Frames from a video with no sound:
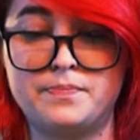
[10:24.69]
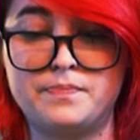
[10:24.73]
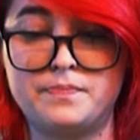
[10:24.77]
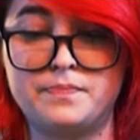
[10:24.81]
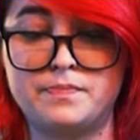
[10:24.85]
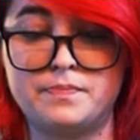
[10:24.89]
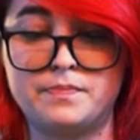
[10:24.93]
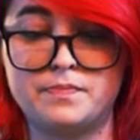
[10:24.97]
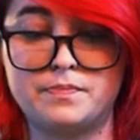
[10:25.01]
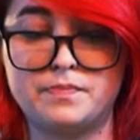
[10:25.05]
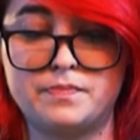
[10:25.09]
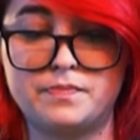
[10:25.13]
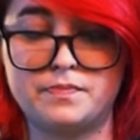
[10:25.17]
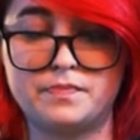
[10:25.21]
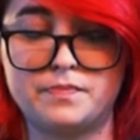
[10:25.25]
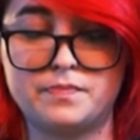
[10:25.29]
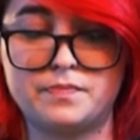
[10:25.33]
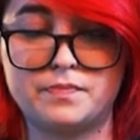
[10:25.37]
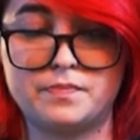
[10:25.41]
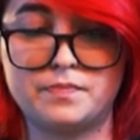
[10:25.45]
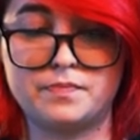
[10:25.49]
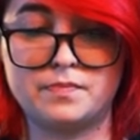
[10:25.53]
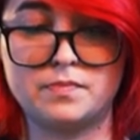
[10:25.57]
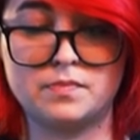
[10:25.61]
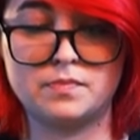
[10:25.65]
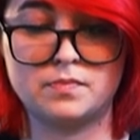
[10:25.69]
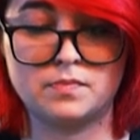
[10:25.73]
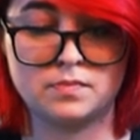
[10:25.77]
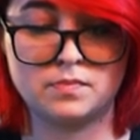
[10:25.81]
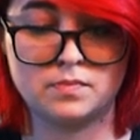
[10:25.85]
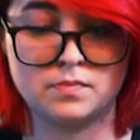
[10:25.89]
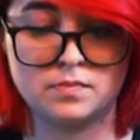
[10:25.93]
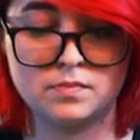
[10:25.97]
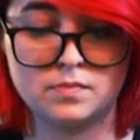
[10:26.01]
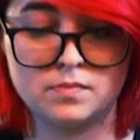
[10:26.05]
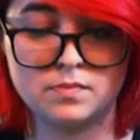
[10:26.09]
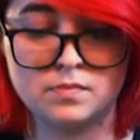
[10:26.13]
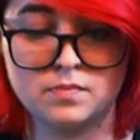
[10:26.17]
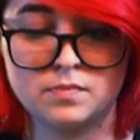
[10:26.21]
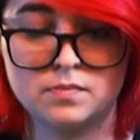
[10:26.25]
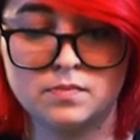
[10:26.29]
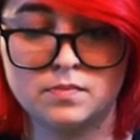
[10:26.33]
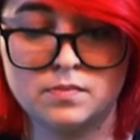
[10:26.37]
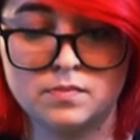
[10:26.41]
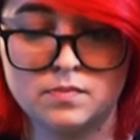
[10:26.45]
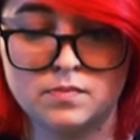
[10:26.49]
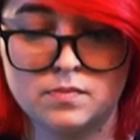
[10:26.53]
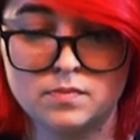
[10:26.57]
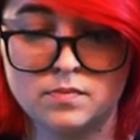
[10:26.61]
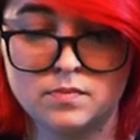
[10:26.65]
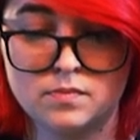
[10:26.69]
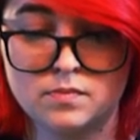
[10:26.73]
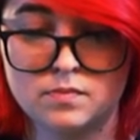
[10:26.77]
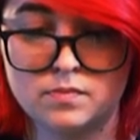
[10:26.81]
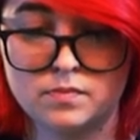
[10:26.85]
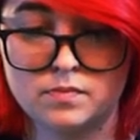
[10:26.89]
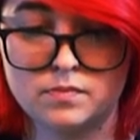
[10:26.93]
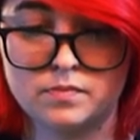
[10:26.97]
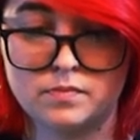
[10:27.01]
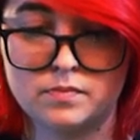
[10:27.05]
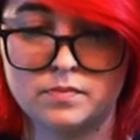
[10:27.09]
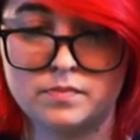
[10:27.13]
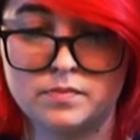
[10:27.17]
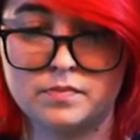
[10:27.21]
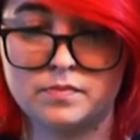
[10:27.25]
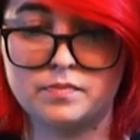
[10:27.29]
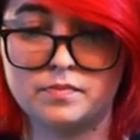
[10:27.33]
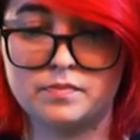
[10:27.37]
No one is speaking in this clip.